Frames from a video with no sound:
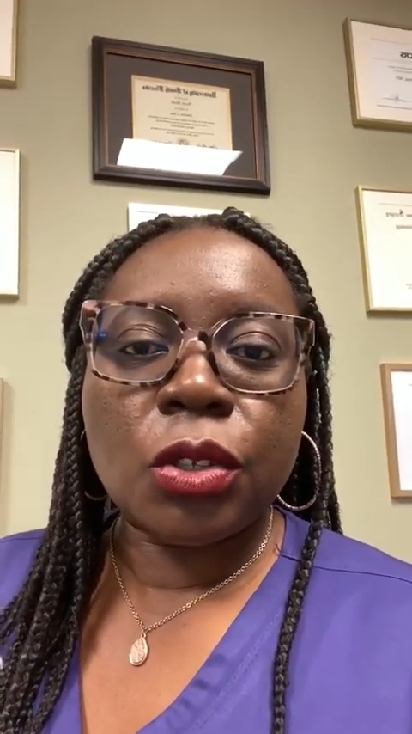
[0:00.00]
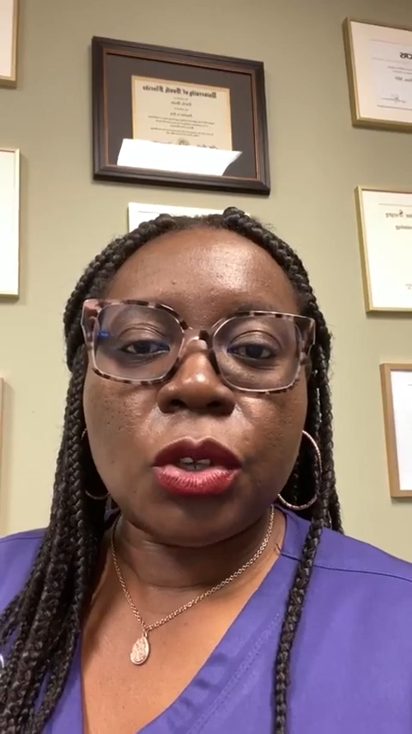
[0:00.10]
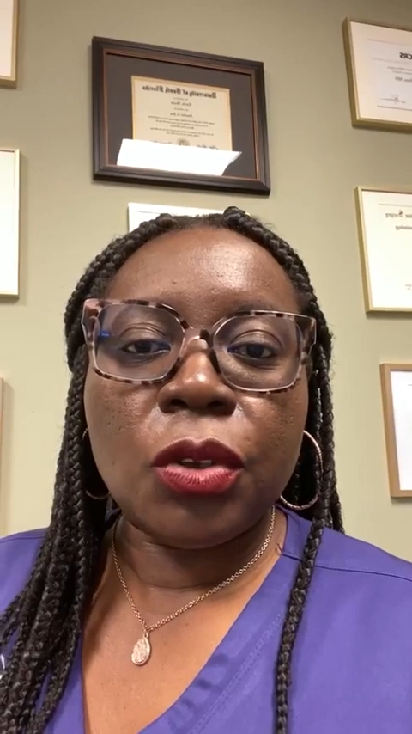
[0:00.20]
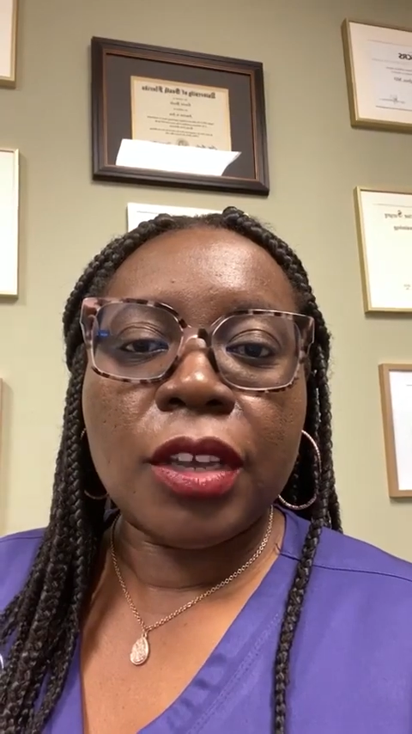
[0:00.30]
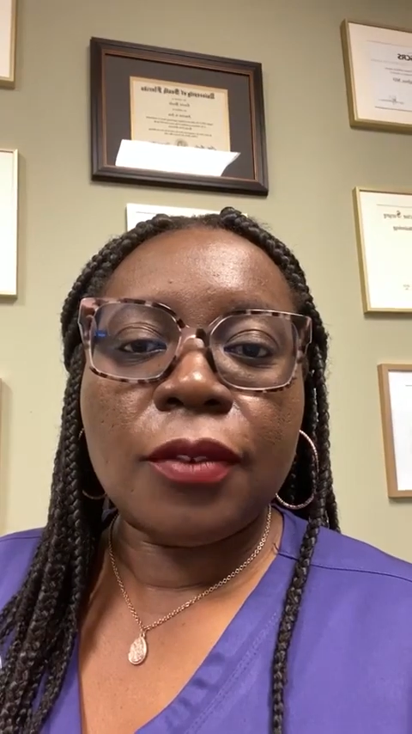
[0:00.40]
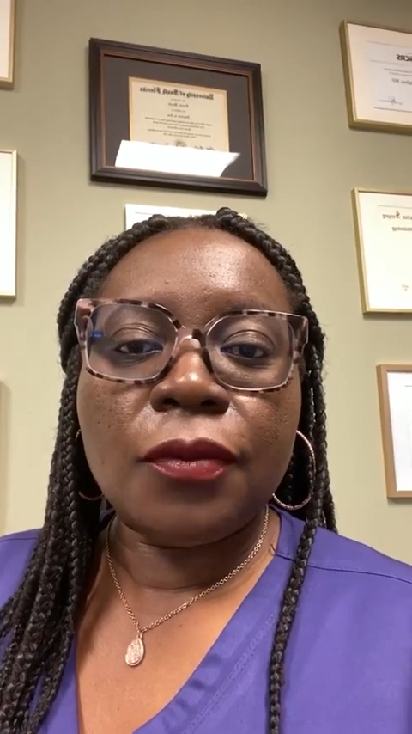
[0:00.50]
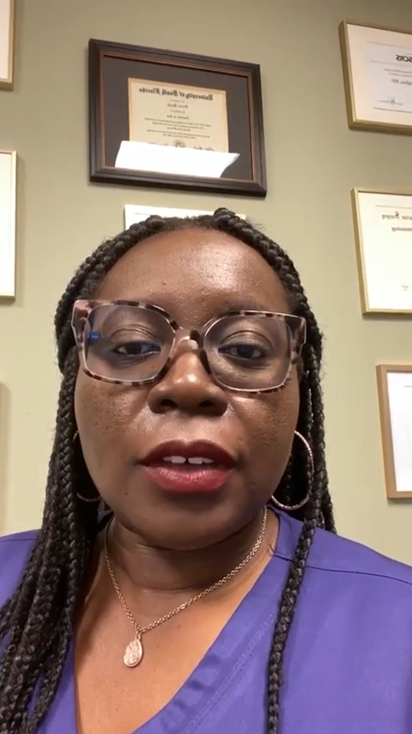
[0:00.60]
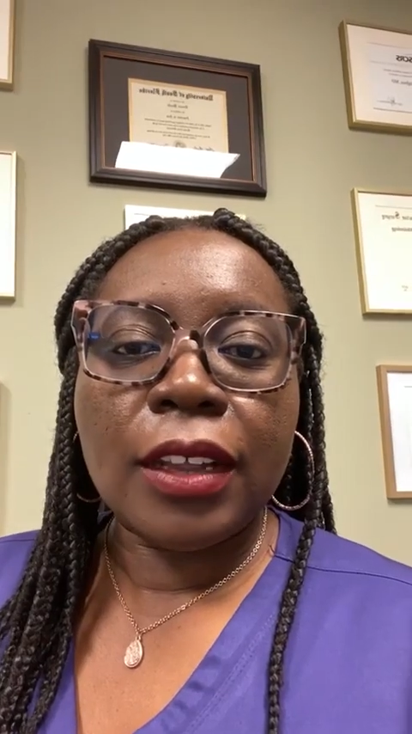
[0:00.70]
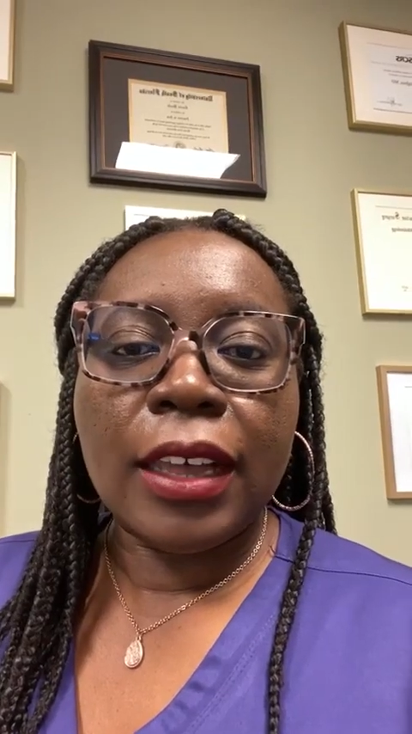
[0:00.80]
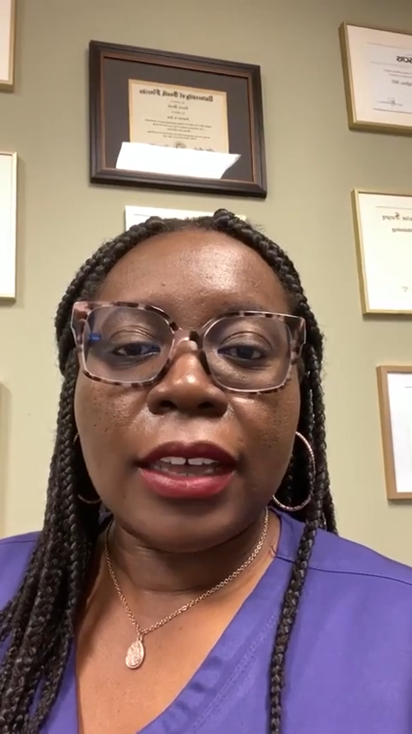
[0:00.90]
you can
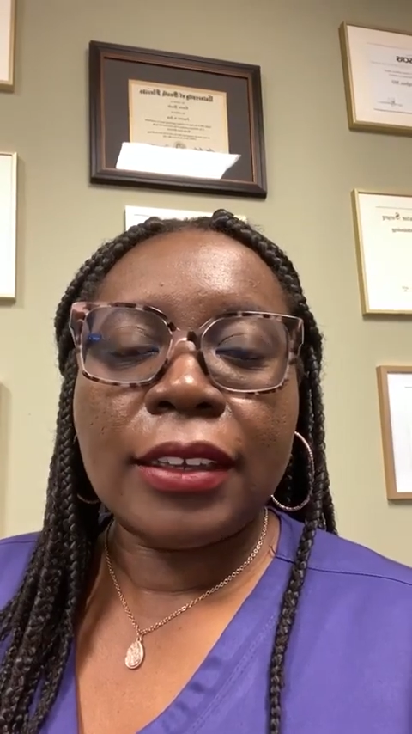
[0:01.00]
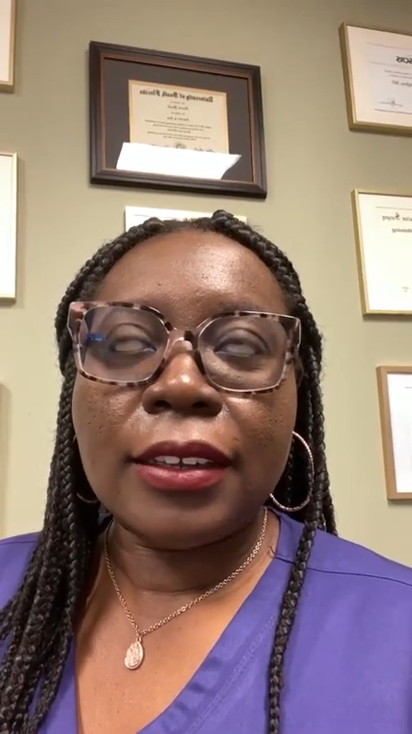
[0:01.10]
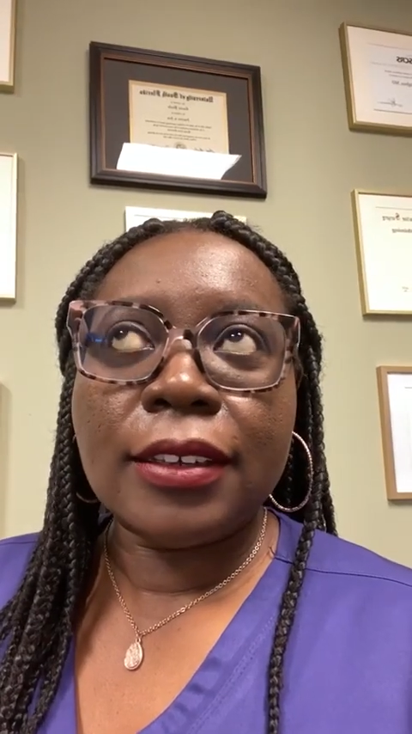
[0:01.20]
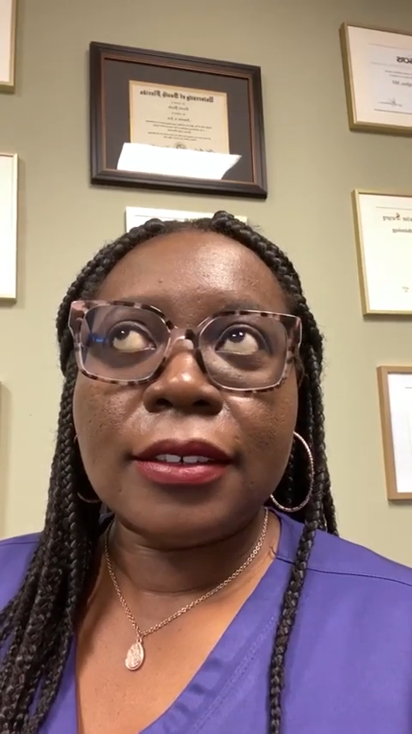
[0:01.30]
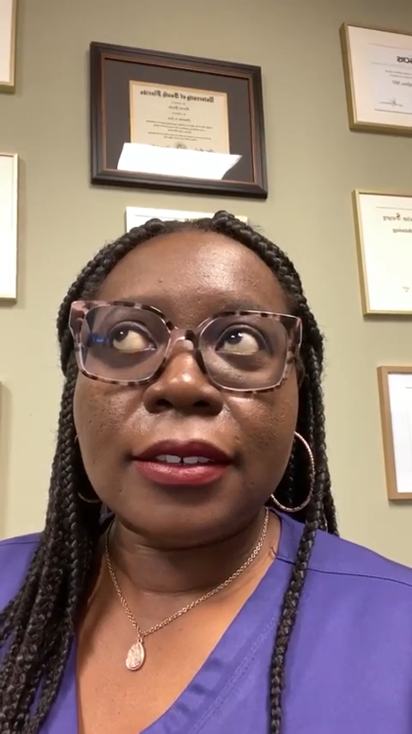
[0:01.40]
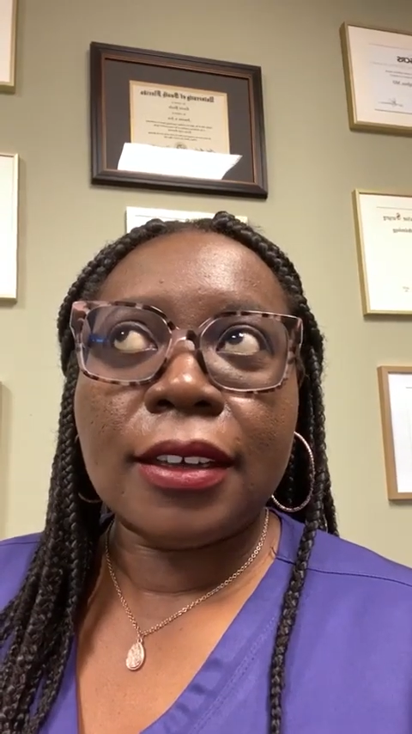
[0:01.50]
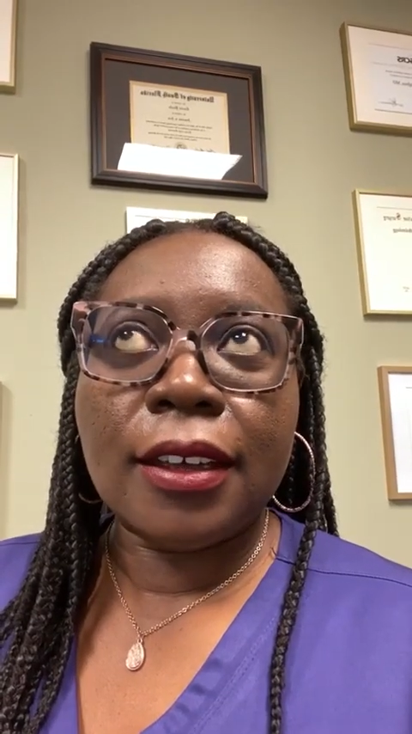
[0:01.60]
feel like there's